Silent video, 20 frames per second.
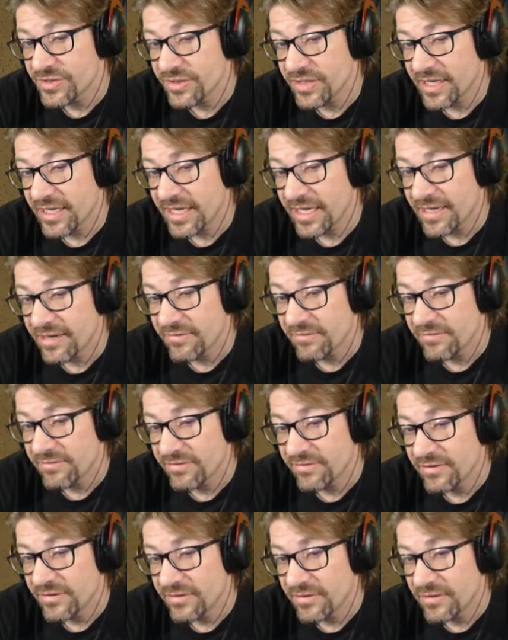that I have
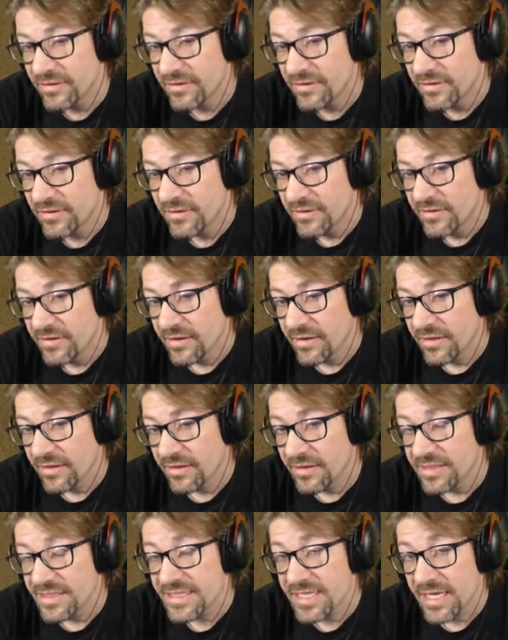
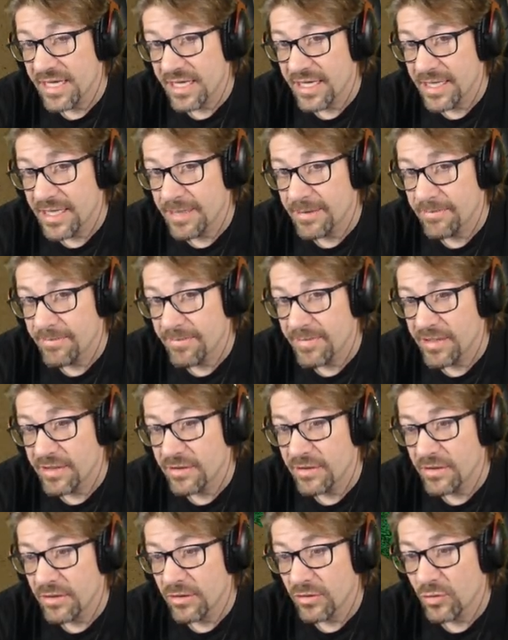the time
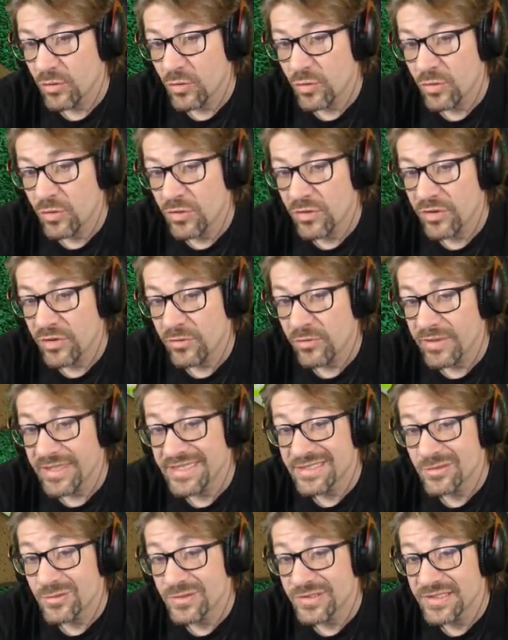nor the
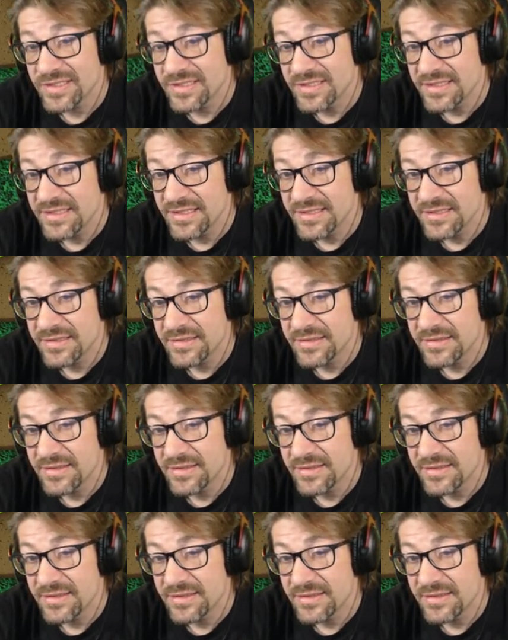resources,